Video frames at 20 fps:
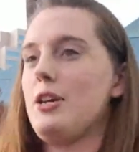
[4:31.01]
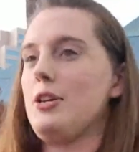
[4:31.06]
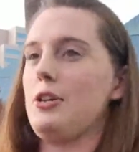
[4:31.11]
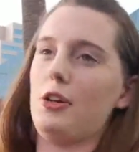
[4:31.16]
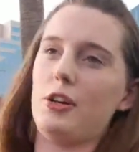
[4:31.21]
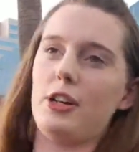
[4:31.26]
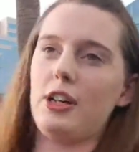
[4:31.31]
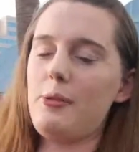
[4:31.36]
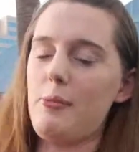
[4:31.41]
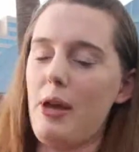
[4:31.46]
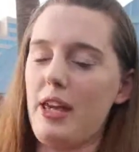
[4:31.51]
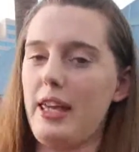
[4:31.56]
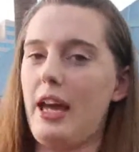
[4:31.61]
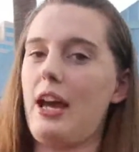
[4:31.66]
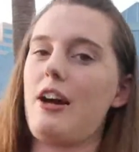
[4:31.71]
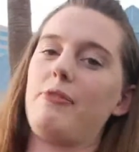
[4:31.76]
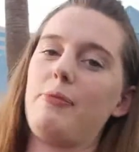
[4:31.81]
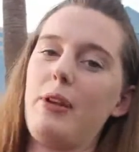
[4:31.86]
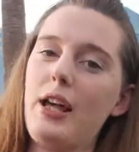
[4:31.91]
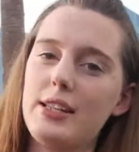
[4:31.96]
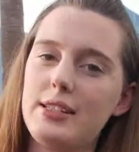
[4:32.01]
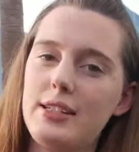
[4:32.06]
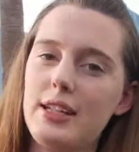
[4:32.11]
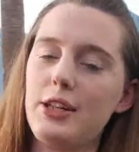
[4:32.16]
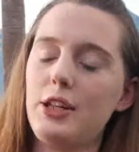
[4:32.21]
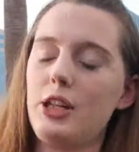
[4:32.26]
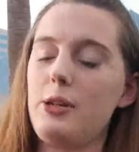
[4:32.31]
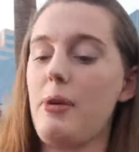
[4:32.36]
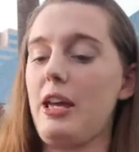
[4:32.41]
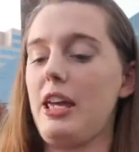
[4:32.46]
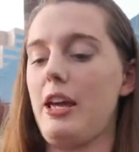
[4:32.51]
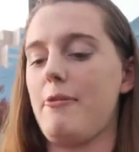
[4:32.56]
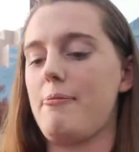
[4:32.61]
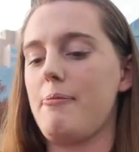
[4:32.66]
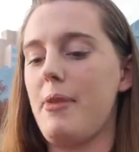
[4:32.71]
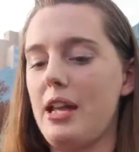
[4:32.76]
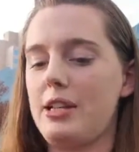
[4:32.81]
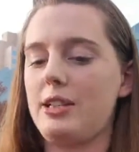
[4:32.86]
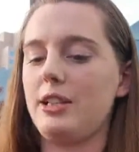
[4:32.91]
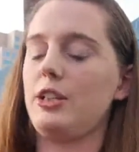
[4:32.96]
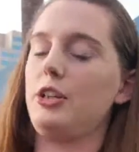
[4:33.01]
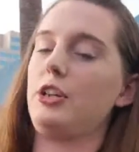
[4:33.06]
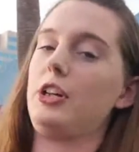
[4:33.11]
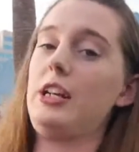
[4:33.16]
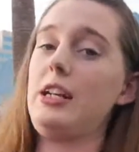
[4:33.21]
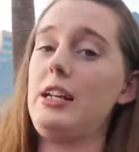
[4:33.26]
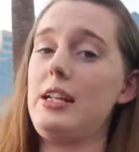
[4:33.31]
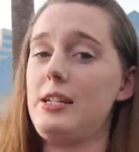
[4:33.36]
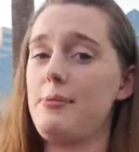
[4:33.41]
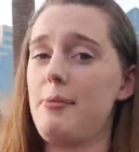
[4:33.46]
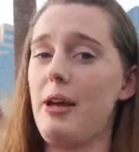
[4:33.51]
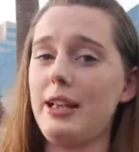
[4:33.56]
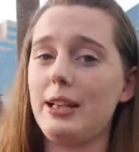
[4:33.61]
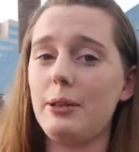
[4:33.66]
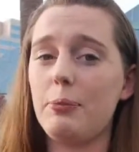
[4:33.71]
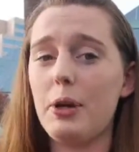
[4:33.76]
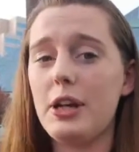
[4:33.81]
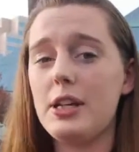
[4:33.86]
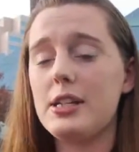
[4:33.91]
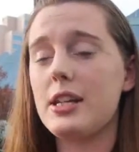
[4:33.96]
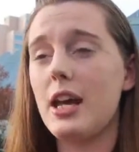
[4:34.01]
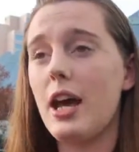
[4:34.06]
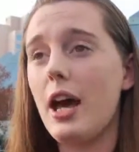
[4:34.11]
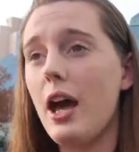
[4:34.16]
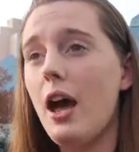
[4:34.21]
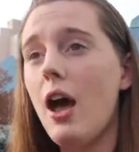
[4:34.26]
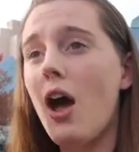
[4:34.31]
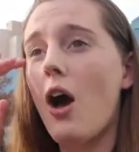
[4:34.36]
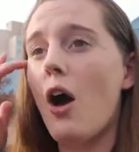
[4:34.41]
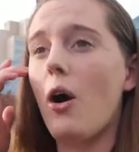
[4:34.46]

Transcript: you're not going to make it out of plastic, you're going to make it out of metal, you're going to need a metal printer.